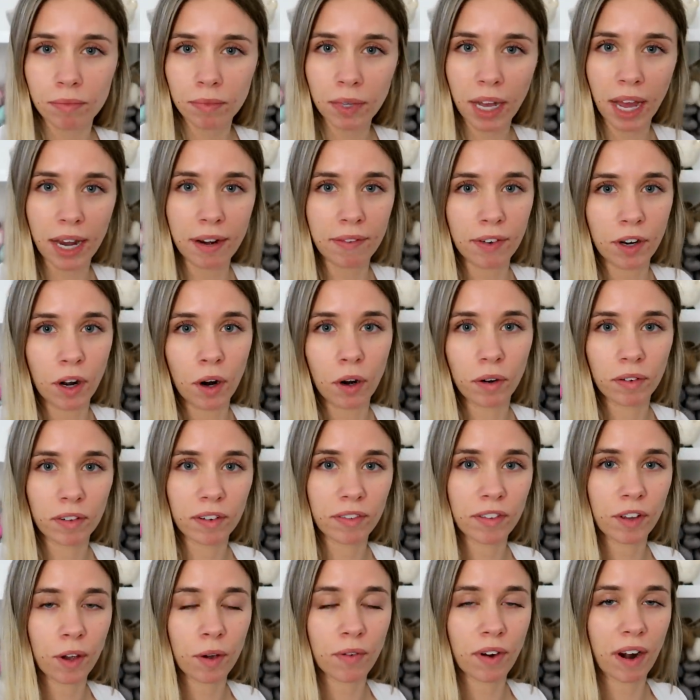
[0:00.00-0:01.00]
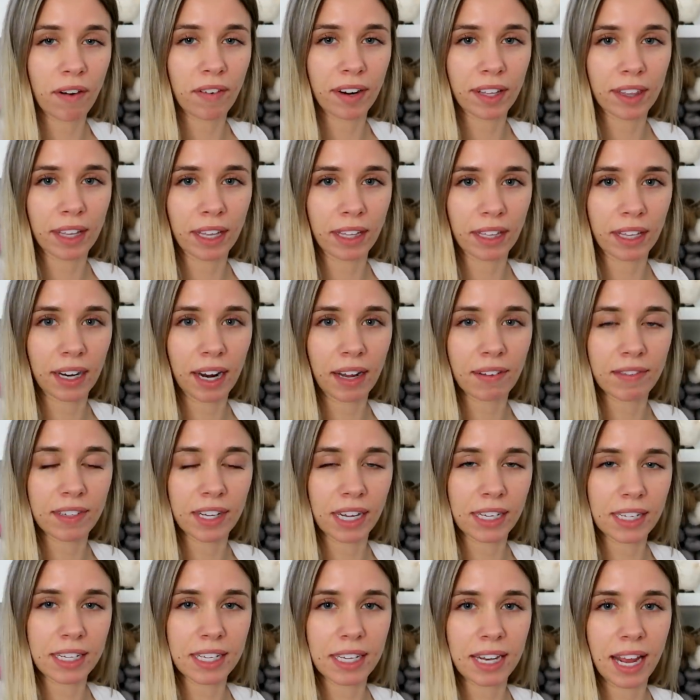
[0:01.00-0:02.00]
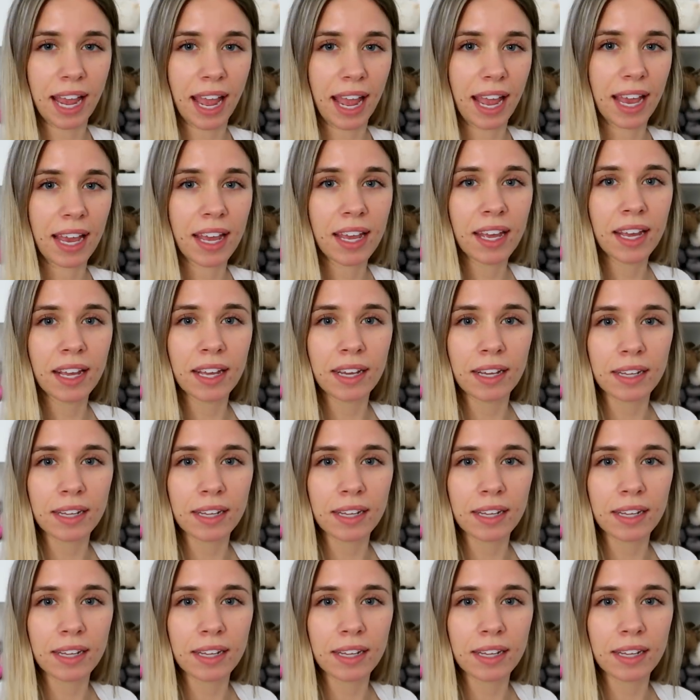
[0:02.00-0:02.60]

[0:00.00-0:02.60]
kind of an overview of everything that I've done today